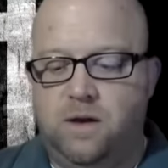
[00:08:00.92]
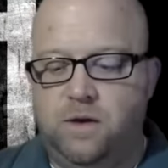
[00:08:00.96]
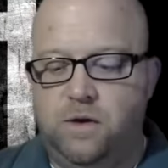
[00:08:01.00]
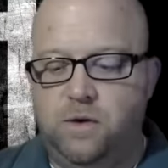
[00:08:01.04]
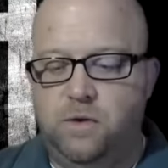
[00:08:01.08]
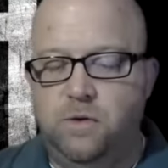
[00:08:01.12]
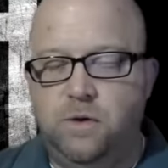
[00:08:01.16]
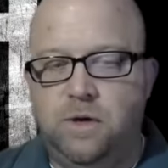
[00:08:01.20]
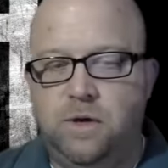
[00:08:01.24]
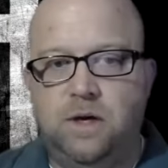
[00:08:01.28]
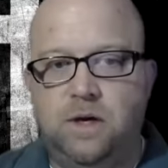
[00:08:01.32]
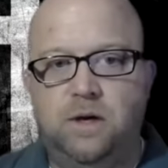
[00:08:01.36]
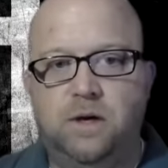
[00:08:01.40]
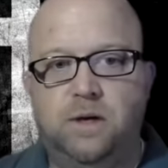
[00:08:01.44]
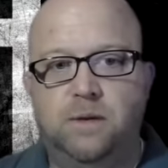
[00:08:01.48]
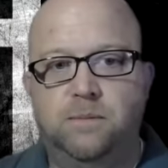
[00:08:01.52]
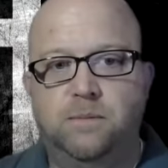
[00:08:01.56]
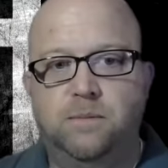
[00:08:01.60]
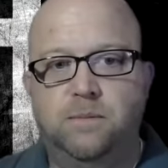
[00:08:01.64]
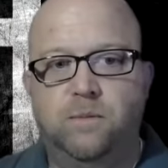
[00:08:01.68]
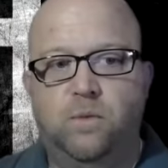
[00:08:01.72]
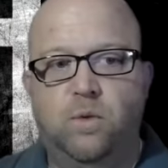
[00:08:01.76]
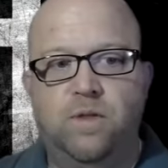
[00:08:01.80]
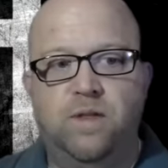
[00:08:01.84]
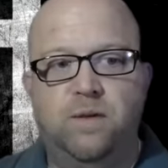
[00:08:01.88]
who
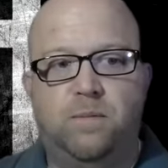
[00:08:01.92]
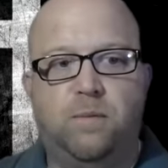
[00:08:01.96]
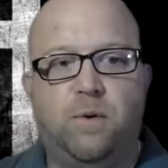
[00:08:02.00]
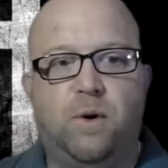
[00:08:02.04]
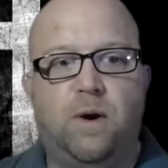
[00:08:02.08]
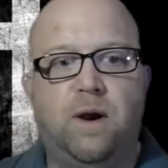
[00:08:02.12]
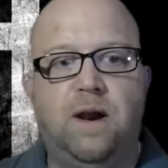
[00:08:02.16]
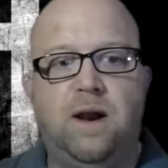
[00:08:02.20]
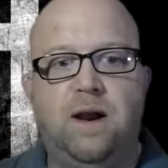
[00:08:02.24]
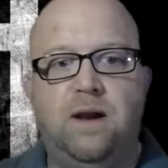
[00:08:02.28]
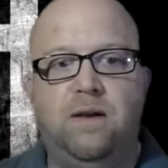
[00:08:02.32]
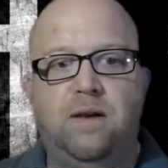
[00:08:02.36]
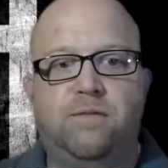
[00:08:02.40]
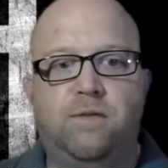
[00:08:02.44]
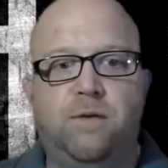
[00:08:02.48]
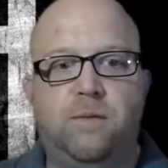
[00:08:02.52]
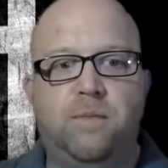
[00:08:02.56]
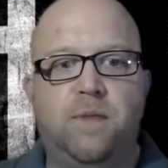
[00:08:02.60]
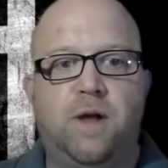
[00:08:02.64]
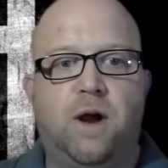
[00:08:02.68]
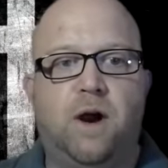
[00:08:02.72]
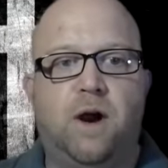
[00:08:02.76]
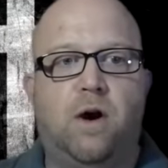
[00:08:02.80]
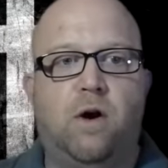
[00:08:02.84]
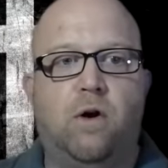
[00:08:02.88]
come with a prayer from
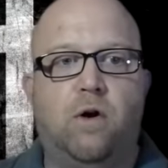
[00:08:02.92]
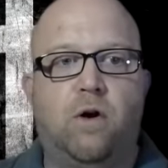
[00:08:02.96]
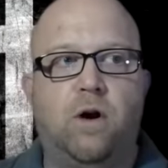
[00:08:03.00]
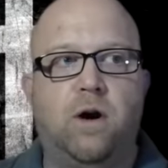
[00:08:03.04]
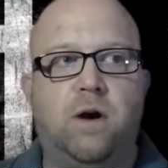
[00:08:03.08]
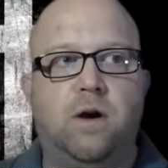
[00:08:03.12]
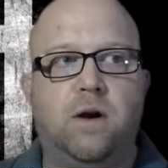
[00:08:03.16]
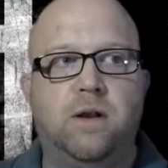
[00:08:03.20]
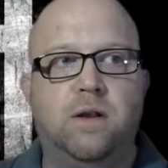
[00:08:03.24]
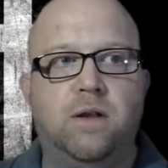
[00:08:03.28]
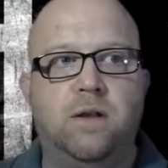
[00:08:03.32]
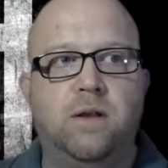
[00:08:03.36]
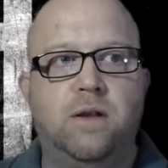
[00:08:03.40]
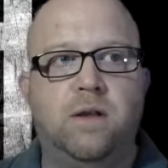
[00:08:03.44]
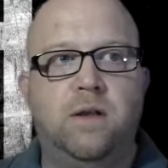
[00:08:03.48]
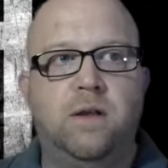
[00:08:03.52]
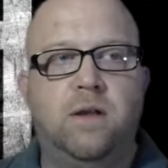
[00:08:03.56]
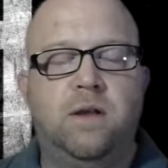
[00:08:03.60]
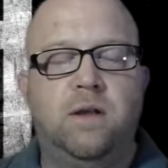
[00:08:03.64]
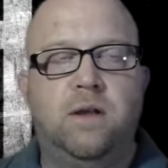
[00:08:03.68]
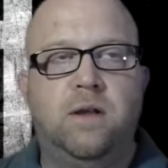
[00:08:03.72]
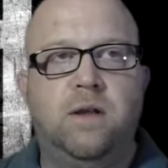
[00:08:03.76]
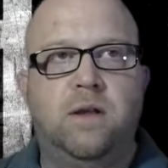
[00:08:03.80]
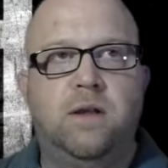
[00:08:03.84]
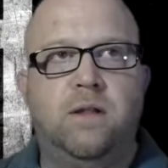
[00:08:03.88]
the heart
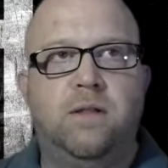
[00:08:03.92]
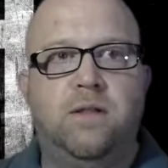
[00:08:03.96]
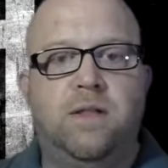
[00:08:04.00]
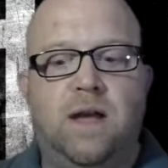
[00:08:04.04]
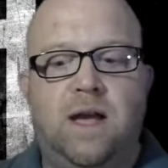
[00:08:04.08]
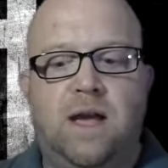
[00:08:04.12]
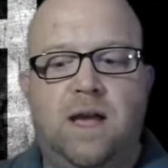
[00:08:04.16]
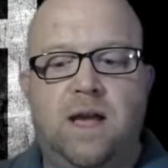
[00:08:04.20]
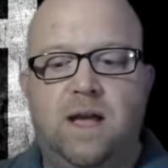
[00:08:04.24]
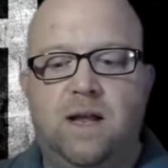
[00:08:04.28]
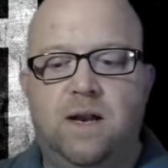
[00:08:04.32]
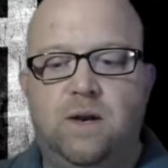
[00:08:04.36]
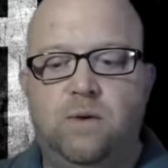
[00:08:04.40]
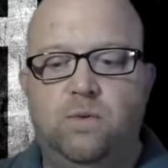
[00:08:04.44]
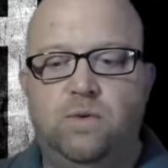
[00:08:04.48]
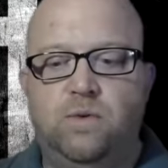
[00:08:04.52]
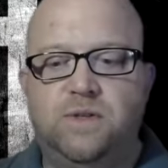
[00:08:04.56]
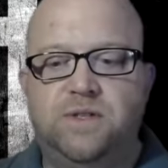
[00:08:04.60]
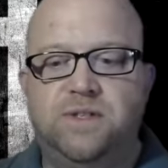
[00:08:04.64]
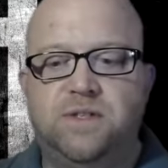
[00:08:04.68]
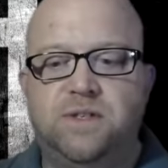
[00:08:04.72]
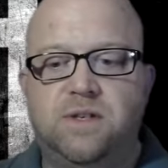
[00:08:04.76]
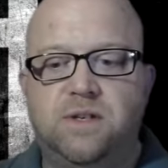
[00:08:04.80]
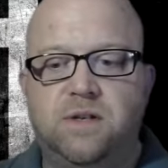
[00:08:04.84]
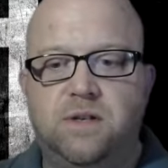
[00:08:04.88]
that
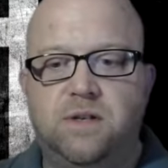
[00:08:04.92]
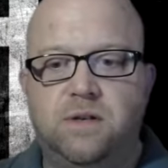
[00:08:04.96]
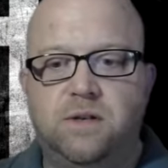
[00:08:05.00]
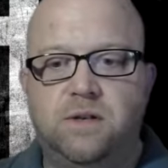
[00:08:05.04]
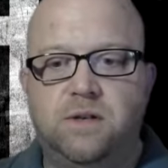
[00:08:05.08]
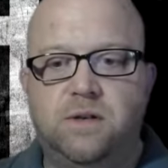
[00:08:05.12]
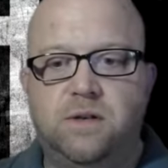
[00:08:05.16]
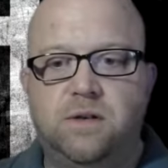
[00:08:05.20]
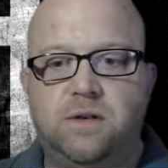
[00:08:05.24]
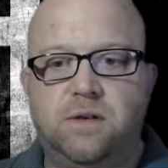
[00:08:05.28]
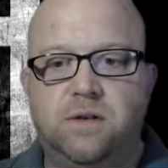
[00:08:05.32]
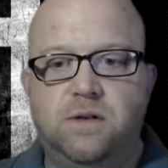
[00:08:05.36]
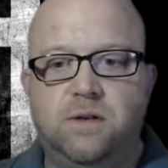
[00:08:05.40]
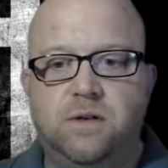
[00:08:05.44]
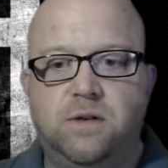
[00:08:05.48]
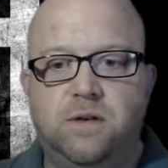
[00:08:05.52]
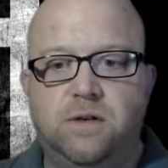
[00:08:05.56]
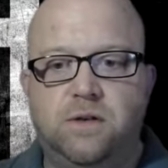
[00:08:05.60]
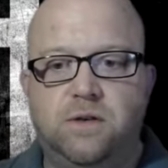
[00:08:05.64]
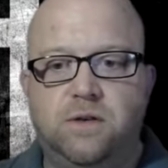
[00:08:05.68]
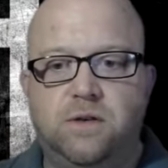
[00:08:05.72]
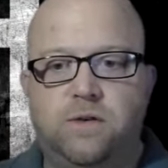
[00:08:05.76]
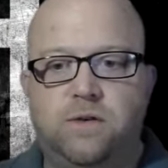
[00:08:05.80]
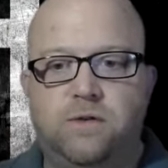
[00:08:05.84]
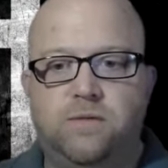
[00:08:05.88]
was
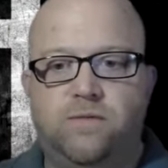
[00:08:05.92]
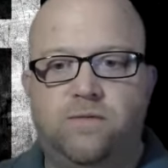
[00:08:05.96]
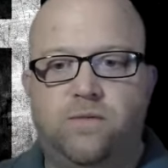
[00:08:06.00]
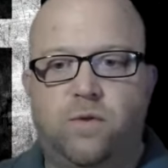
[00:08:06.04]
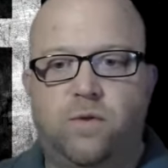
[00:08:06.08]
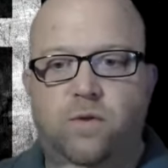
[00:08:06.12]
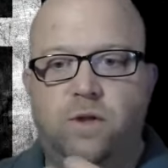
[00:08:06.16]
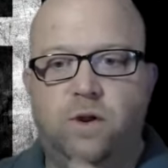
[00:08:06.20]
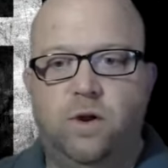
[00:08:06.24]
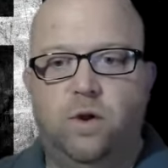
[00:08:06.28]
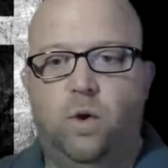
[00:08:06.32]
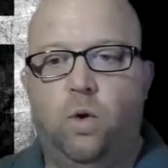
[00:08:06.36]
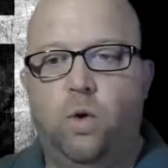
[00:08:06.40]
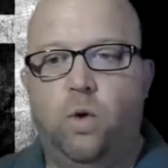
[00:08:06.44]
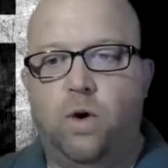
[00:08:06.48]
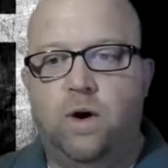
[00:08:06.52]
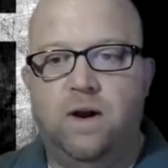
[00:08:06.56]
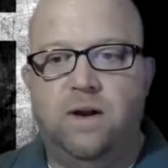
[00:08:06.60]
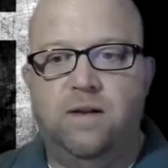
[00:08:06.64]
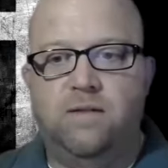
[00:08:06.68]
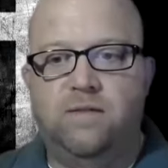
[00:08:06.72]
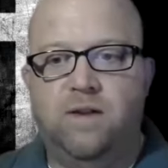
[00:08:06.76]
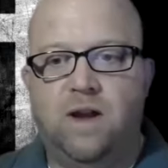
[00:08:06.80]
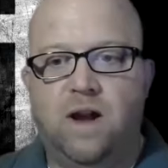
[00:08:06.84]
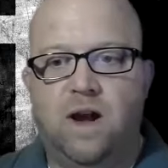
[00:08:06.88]
for the
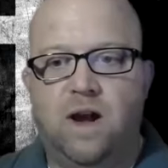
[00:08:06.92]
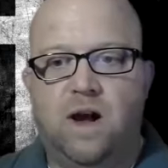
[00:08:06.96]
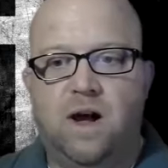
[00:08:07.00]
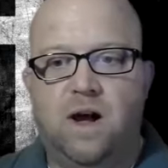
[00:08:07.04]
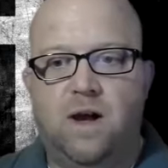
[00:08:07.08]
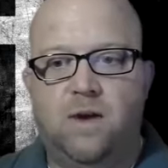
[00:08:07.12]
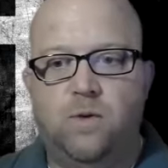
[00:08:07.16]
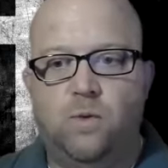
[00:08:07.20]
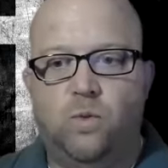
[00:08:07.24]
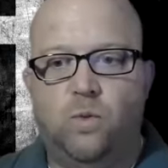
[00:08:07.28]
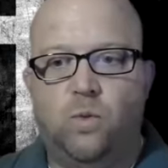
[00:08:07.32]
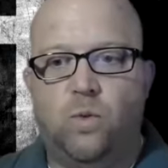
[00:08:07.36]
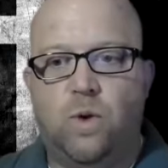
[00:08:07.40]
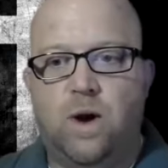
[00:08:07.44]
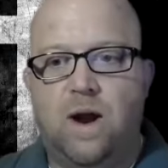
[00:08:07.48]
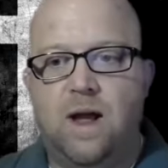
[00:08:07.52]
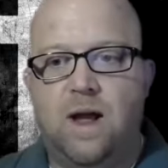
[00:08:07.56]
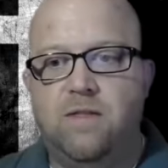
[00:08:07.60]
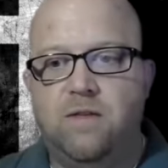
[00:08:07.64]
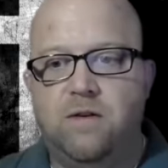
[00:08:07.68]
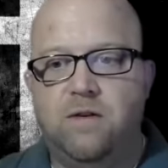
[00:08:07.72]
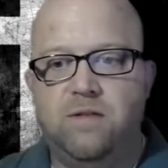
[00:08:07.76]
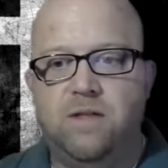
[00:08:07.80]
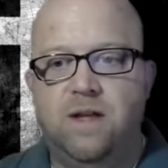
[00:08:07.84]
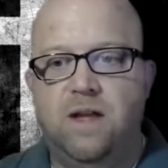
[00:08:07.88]
glory of God
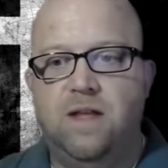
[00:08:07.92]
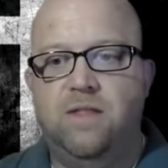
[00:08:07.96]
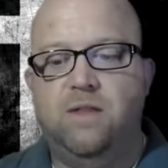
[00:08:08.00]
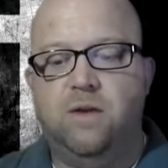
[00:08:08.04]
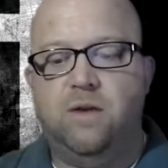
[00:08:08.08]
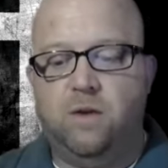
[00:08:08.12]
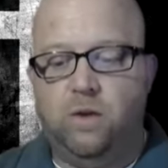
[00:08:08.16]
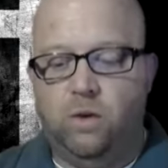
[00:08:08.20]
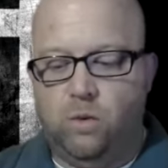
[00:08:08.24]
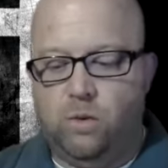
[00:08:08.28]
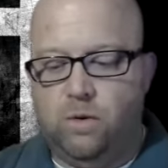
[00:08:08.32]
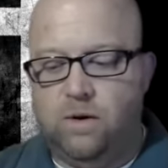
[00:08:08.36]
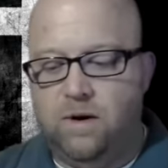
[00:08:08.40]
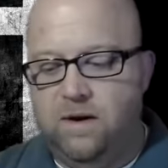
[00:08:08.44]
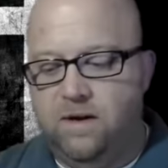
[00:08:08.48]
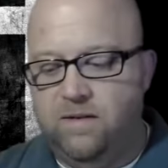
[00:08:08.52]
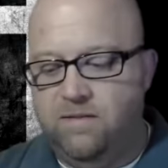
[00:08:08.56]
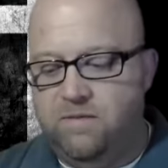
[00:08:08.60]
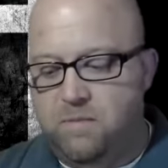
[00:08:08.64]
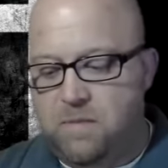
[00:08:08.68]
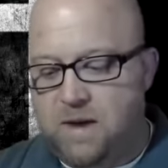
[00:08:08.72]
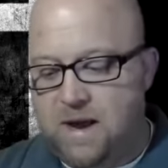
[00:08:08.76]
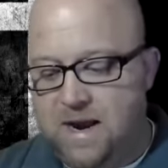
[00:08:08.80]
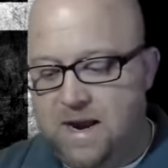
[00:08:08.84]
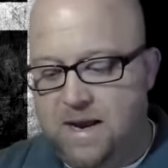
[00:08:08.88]
rather than the glory
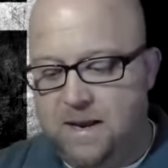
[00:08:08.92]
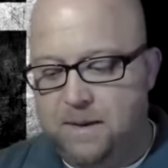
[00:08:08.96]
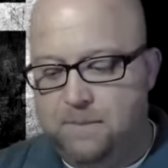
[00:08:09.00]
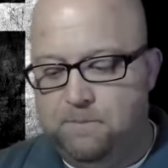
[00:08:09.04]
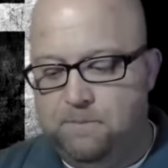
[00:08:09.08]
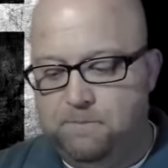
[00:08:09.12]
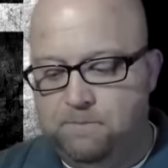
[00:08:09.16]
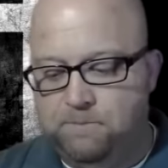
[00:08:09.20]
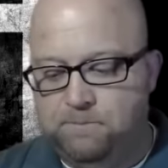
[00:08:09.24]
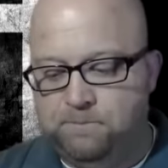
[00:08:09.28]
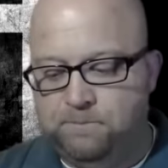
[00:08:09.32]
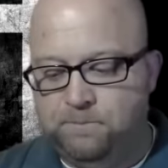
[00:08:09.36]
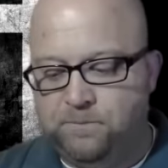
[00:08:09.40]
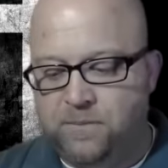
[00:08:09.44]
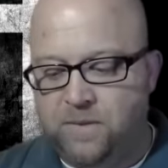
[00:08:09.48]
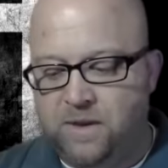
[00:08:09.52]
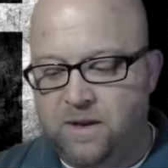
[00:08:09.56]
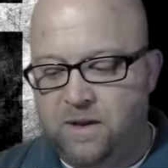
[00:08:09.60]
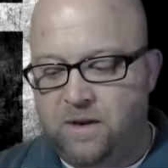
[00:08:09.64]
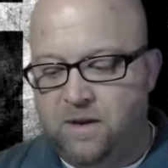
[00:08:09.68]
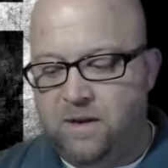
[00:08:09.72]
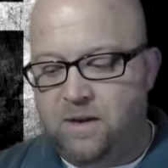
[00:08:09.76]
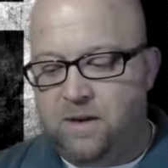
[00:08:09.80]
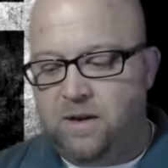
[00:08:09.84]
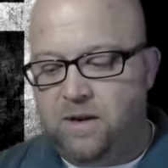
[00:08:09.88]
of man?
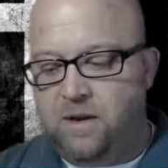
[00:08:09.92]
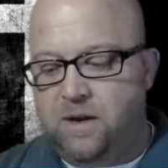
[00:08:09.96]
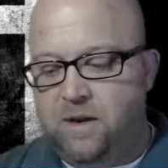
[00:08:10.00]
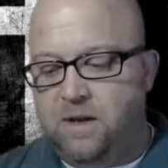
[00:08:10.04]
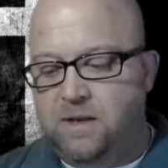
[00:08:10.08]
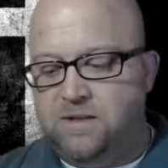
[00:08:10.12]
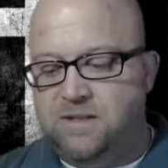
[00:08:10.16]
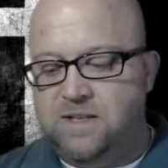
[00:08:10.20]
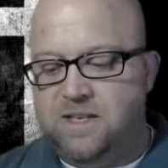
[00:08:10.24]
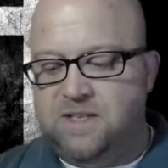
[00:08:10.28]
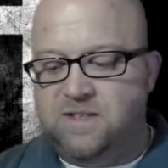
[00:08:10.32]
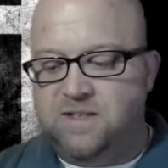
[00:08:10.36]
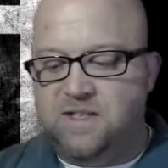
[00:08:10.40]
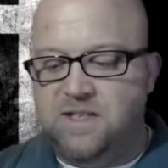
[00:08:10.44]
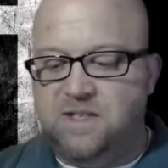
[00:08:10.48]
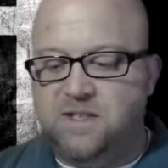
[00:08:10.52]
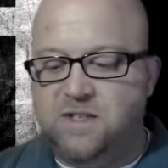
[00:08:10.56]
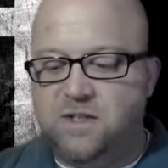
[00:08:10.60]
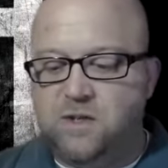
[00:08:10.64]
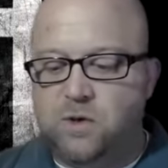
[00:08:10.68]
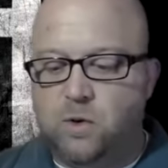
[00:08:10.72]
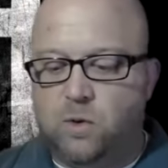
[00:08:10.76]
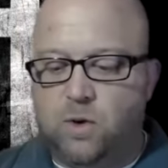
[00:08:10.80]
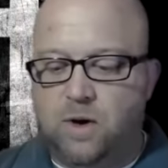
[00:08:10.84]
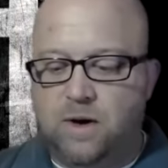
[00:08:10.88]
It says, this
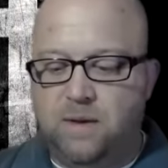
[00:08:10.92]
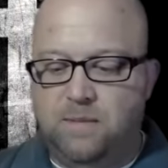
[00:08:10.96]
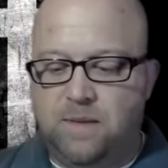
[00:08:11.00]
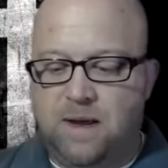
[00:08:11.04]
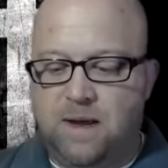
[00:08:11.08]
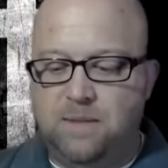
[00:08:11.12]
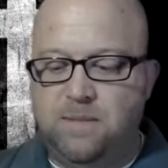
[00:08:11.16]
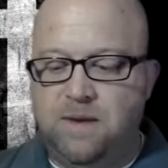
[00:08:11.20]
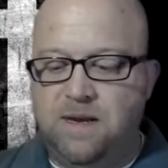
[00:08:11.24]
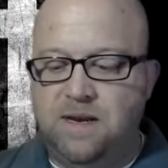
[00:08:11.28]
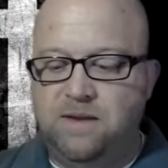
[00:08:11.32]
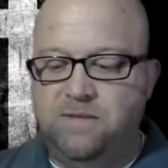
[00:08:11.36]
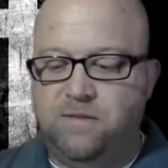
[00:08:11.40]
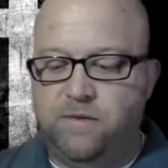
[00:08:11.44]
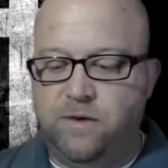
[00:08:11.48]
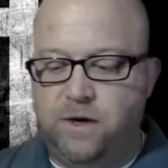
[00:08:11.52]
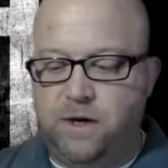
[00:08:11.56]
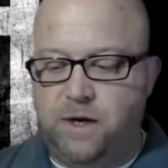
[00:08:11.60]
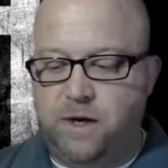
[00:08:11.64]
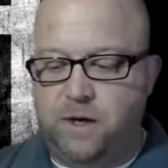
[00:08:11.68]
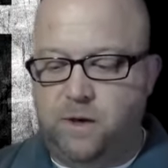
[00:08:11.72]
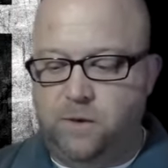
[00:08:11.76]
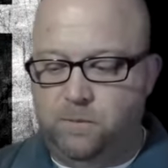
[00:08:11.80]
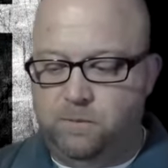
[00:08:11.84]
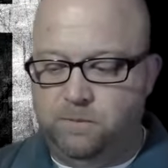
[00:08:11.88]
story may be for
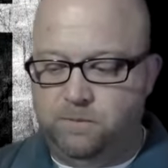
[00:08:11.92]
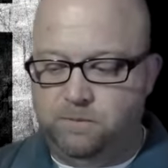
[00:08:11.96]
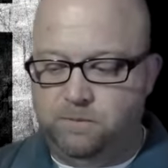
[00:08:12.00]
you.